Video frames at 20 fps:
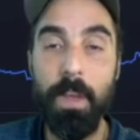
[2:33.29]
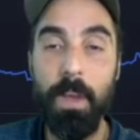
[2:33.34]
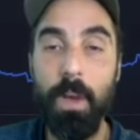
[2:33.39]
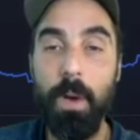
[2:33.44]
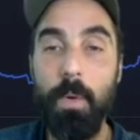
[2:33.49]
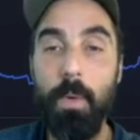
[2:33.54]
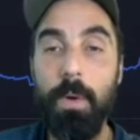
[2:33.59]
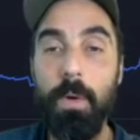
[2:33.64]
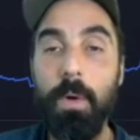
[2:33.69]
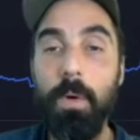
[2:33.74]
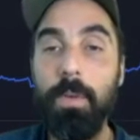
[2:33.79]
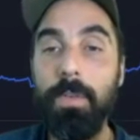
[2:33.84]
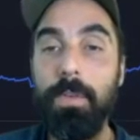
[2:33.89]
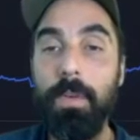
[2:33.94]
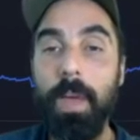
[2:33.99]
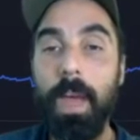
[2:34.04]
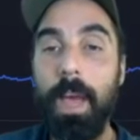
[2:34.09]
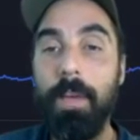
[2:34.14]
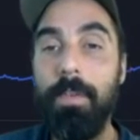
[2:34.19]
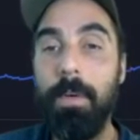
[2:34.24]
We
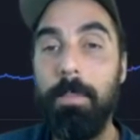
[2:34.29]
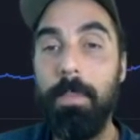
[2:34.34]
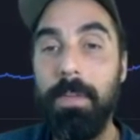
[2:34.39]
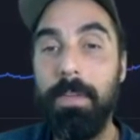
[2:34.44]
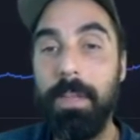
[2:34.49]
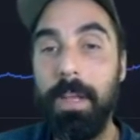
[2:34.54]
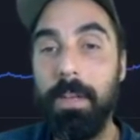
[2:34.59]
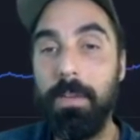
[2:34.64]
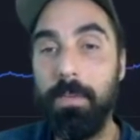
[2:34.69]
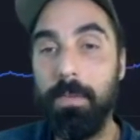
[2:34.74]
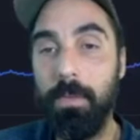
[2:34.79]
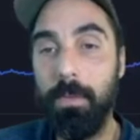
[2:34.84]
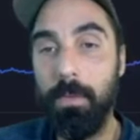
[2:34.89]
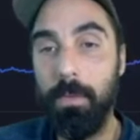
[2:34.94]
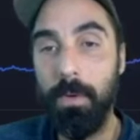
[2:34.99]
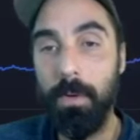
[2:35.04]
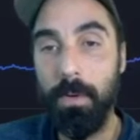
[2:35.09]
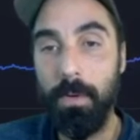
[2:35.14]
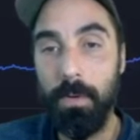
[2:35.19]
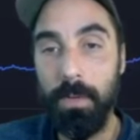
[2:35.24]
also have a
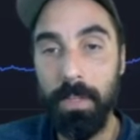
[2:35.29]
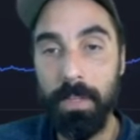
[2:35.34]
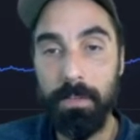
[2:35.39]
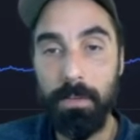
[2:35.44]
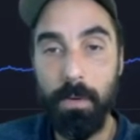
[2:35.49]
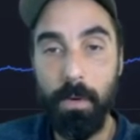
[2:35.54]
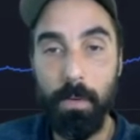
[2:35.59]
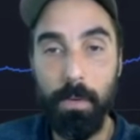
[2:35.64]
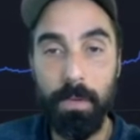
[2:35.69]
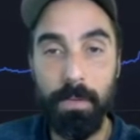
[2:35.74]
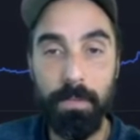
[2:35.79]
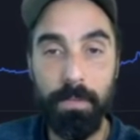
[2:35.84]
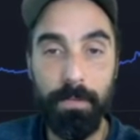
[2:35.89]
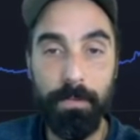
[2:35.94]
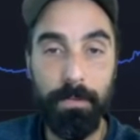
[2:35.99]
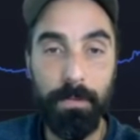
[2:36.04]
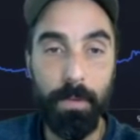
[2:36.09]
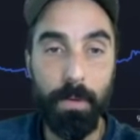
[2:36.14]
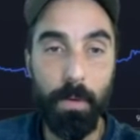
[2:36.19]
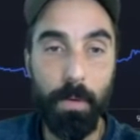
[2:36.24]
potential, let's call this a
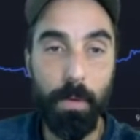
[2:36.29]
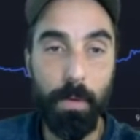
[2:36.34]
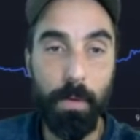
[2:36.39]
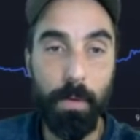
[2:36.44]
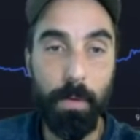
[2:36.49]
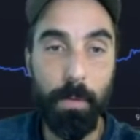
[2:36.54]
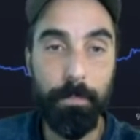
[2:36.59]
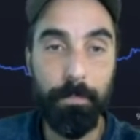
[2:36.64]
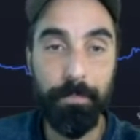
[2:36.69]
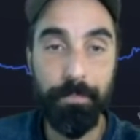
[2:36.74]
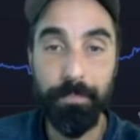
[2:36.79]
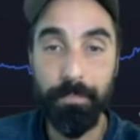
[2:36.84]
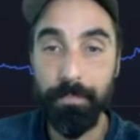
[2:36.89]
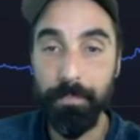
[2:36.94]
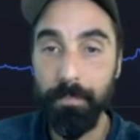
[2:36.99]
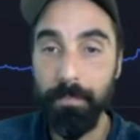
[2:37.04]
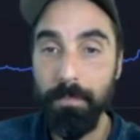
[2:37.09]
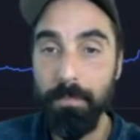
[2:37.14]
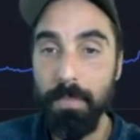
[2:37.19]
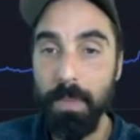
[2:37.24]
floor,
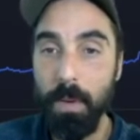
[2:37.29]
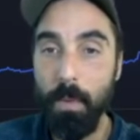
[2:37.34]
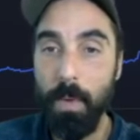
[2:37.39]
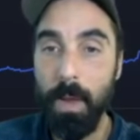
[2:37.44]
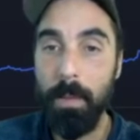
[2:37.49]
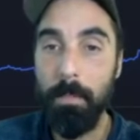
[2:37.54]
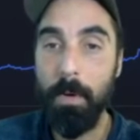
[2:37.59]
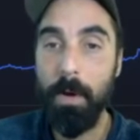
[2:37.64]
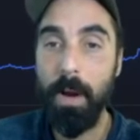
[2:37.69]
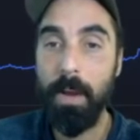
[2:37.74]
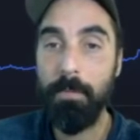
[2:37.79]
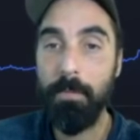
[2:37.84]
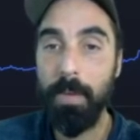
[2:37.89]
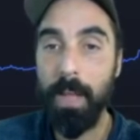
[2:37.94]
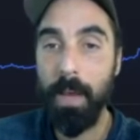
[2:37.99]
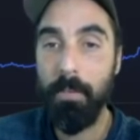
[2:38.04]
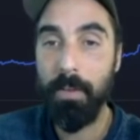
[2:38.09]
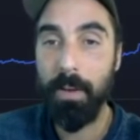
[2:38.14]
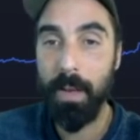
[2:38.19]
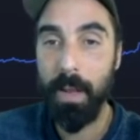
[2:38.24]
whereby if we
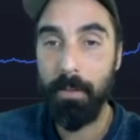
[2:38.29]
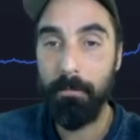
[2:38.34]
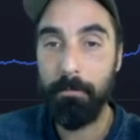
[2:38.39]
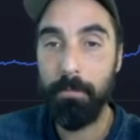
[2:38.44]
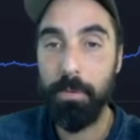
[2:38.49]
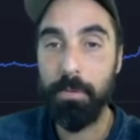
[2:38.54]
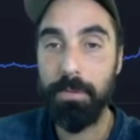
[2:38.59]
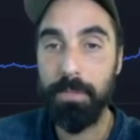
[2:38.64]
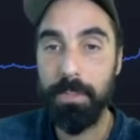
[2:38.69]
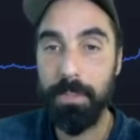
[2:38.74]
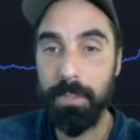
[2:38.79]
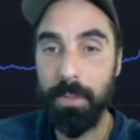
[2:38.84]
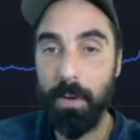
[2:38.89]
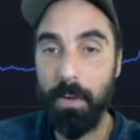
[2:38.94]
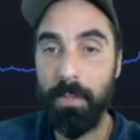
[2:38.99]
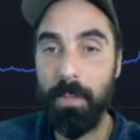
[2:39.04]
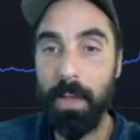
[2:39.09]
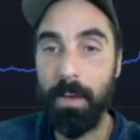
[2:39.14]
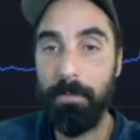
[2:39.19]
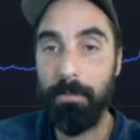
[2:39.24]
have enough pushes
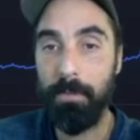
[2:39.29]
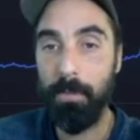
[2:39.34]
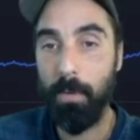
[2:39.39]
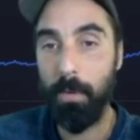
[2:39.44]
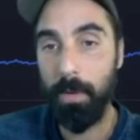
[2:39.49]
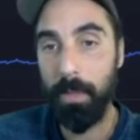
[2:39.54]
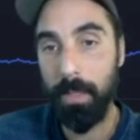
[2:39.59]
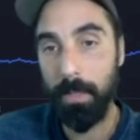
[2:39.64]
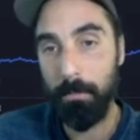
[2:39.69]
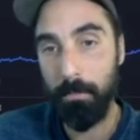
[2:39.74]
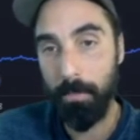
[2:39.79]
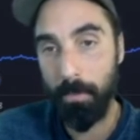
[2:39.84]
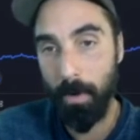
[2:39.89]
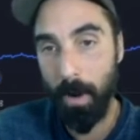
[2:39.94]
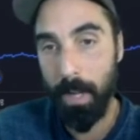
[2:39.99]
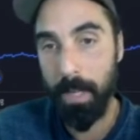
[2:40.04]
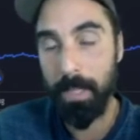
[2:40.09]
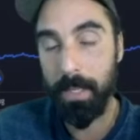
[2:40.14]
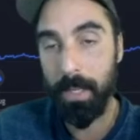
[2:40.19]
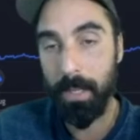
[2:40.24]
on that floor, it can
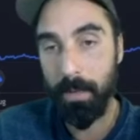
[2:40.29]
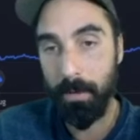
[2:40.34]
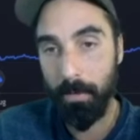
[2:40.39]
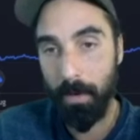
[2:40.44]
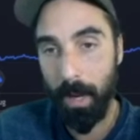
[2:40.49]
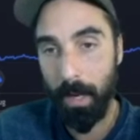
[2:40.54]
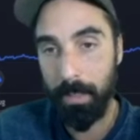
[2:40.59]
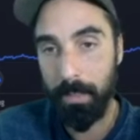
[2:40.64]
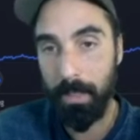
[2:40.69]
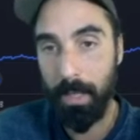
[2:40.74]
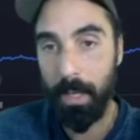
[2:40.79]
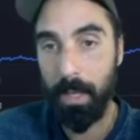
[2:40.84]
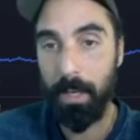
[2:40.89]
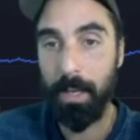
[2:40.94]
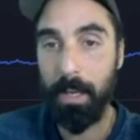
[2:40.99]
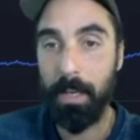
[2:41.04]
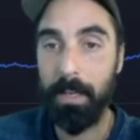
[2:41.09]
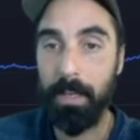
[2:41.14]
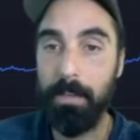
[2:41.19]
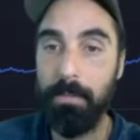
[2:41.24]
break and crack down
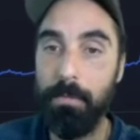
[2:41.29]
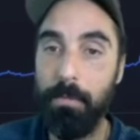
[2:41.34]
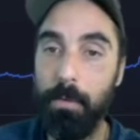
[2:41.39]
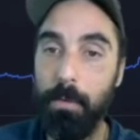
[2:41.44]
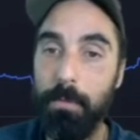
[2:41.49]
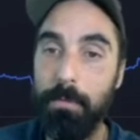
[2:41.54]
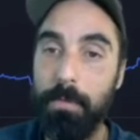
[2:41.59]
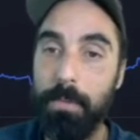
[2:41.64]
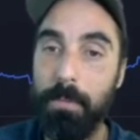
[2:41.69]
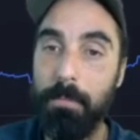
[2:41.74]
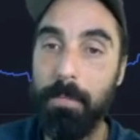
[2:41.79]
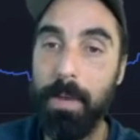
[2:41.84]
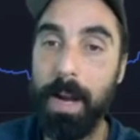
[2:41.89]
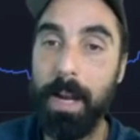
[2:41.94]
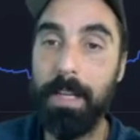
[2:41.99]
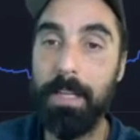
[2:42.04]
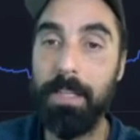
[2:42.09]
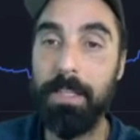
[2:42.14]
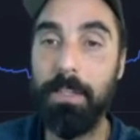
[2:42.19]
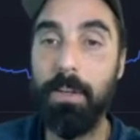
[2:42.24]
and give room for the
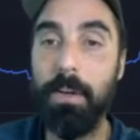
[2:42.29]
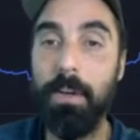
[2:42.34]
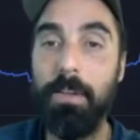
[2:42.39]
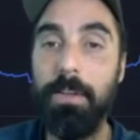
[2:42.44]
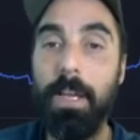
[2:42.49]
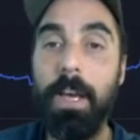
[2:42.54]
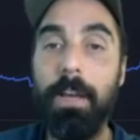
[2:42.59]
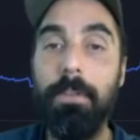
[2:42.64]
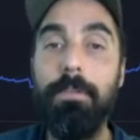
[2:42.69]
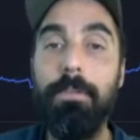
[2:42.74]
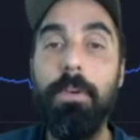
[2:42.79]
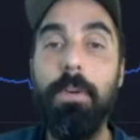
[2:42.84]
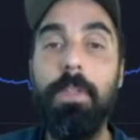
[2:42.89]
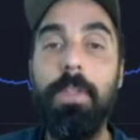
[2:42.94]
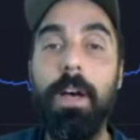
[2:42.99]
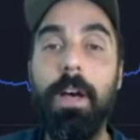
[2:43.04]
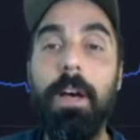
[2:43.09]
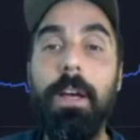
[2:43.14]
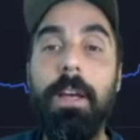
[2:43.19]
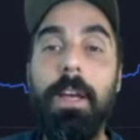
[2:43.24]
market to go down
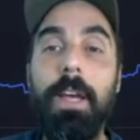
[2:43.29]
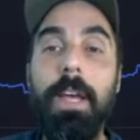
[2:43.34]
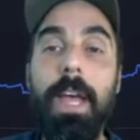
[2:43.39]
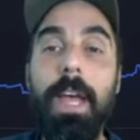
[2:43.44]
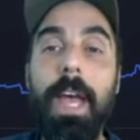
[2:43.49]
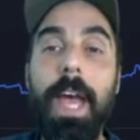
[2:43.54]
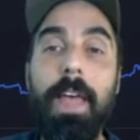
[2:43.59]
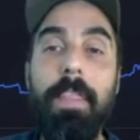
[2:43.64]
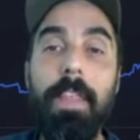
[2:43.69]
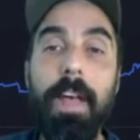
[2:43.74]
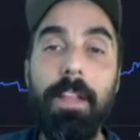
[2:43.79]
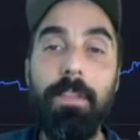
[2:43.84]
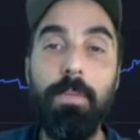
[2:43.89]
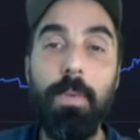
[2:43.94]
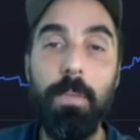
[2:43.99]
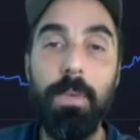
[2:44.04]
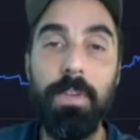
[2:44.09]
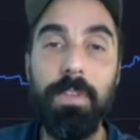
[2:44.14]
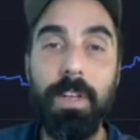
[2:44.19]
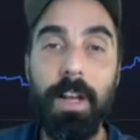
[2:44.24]
further. And that's
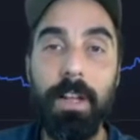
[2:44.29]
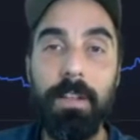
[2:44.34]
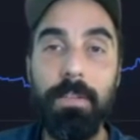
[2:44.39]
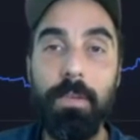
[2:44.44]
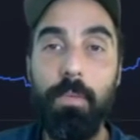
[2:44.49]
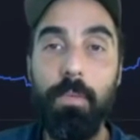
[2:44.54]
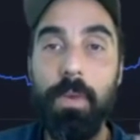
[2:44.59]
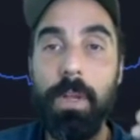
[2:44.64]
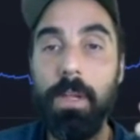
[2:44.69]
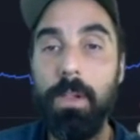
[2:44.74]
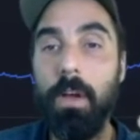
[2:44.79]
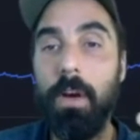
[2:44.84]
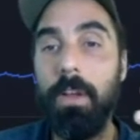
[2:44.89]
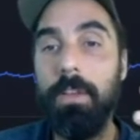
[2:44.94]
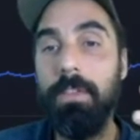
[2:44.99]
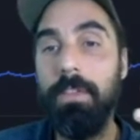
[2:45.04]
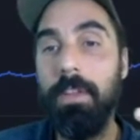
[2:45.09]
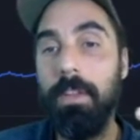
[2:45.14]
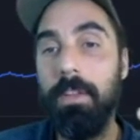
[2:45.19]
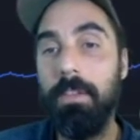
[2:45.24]
when we start to
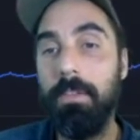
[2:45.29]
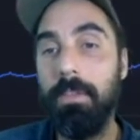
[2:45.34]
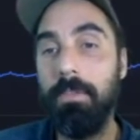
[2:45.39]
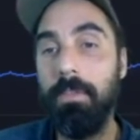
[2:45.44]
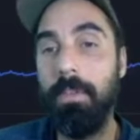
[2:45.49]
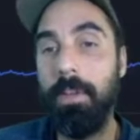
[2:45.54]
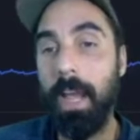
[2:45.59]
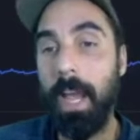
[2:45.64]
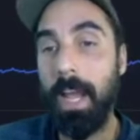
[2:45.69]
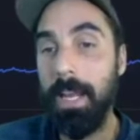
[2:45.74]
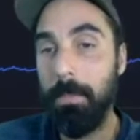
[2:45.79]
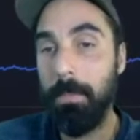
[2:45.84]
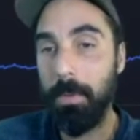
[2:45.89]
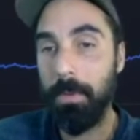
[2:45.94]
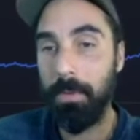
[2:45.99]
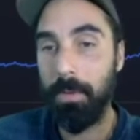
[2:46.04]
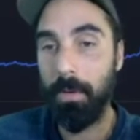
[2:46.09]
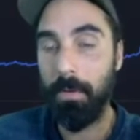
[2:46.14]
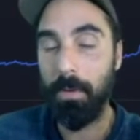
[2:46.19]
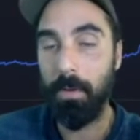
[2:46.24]
realize things of an
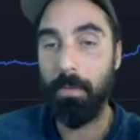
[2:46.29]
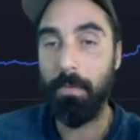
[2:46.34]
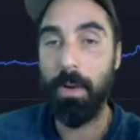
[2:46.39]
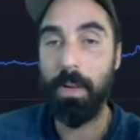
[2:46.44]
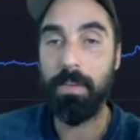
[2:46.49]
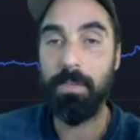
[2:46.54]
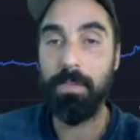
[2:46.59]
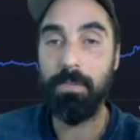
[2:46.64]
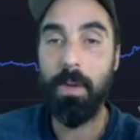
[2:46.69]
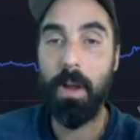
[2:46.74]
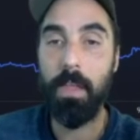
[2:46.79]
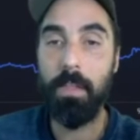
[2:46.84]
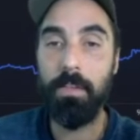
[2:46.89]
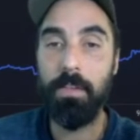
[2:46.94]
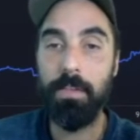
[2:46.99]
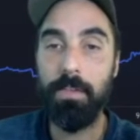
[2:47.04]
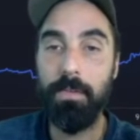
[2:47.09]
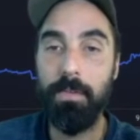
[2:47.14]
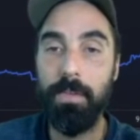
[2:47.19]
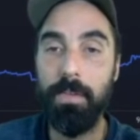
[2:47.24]
80% correction rather than
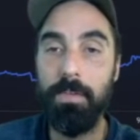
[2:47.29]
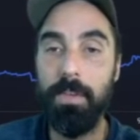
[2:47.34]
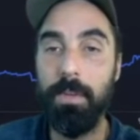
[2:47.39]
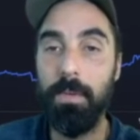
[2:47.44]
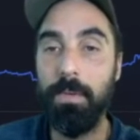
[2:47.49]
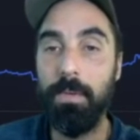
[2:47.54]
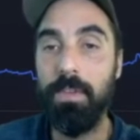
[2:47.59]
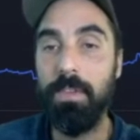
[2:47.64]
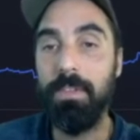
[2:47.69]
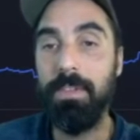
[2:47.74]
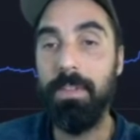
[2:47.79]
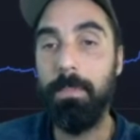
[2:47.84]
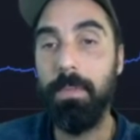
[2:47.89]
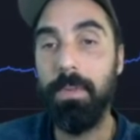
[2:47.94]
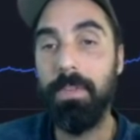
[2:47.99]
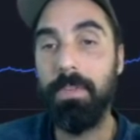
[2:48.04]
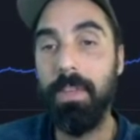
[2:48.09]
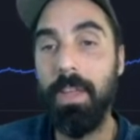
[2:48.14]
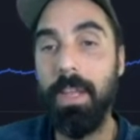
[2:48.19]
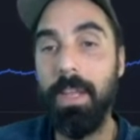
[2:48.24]
just 50 or
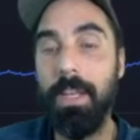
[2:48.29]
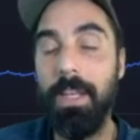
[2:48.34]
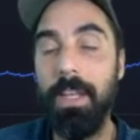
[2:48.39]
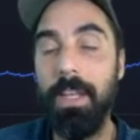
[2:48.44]
60%.